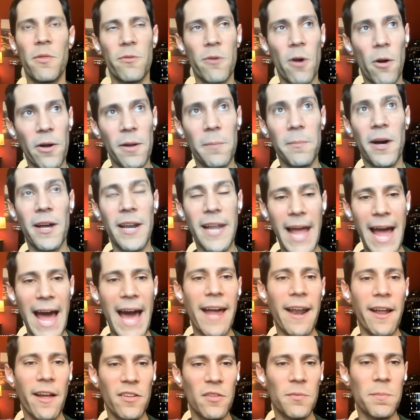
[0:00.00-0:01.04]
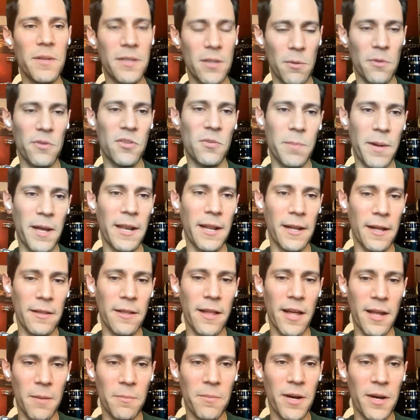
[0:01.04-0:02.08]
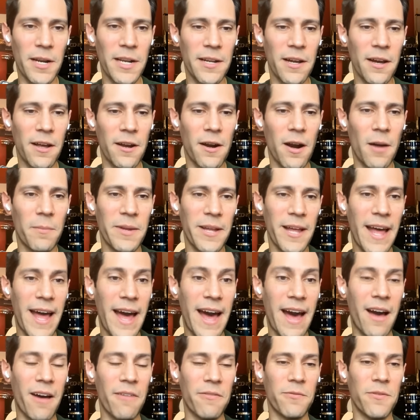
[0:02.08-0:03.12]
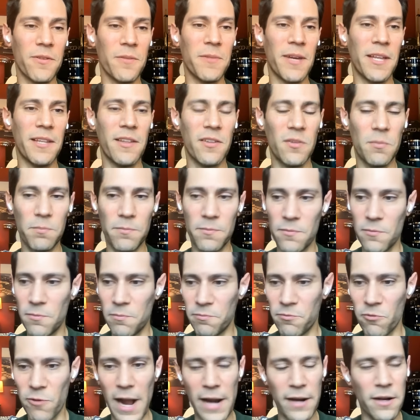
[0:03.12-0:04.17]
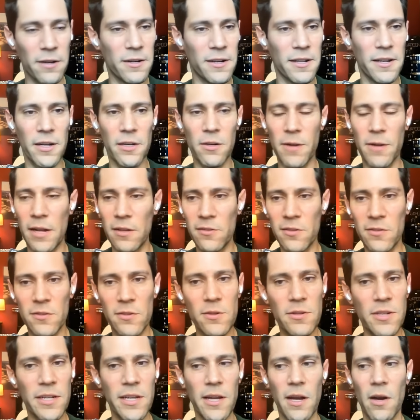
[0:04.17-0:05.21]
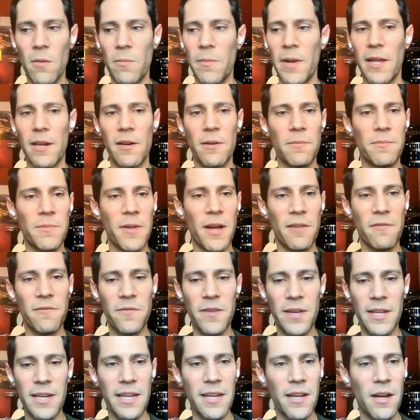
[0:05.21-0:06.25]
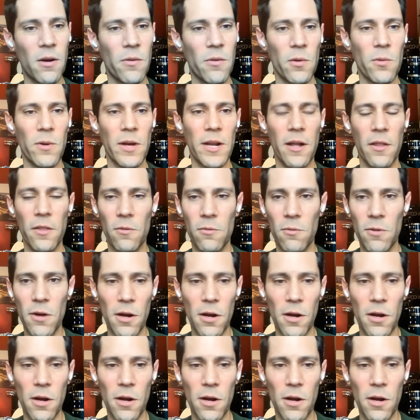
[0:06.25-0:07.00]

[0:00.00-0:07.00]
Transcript: throwing money at us, but they were spending a lot of money on our behalf. We made this record in a great studio, made a video. We went on the